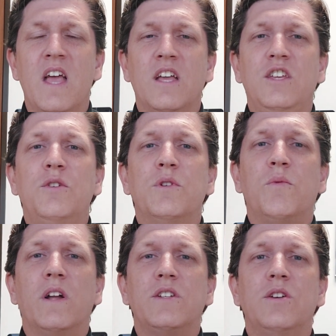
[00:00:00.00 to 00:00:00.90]
You would
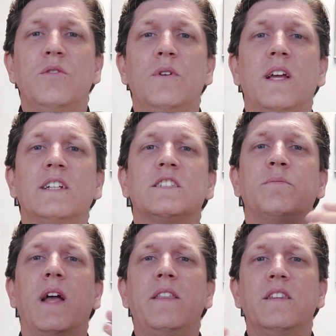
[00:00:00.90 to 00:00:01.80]
want to
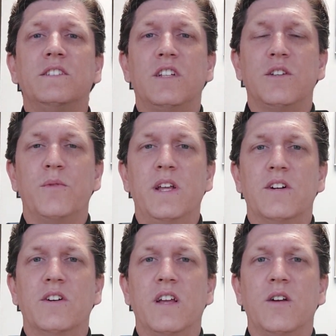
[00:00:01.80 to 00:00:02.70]
explain this to the
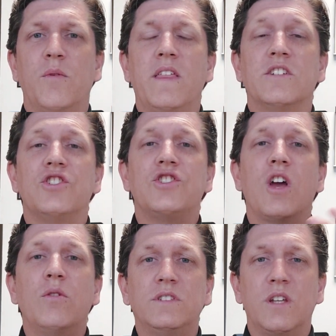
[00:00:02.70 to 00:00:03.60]
reader in a way that
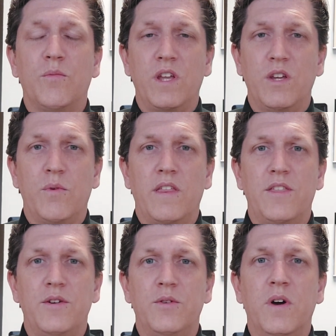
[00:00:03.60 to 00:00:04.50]
shows them what you
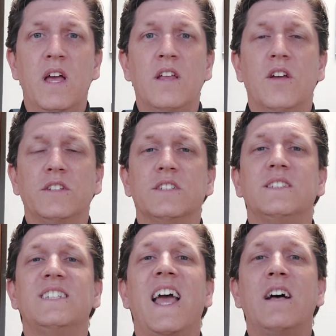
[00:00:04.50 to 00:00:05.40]
went through, not
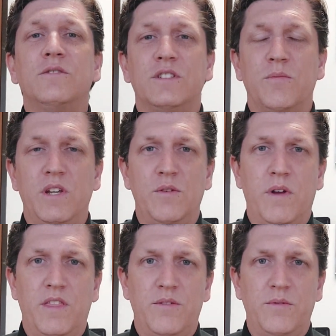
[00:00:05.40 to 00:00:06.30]
just tells them what you
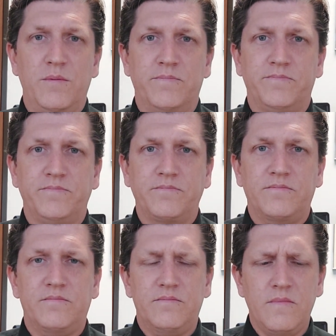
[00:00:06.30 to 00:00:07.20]
went through.
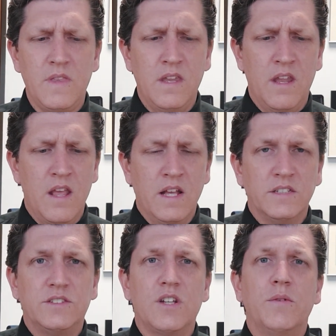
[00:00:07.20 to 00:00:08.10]

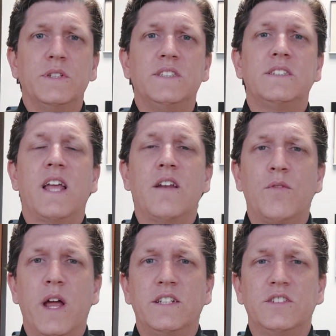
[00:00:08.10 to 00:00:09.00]
So instead of
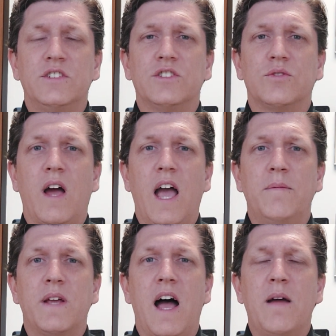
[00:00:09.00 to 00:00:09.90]
what I just
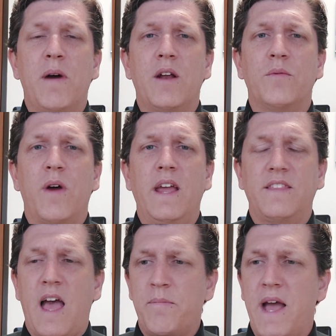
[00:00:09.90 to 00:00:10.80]
described, I might write
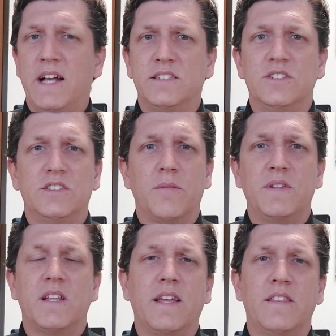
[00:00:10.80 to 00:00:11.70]
that passage
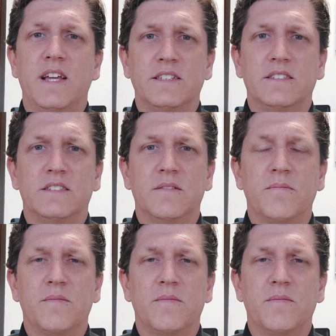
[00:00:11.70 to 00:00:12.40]
something like this.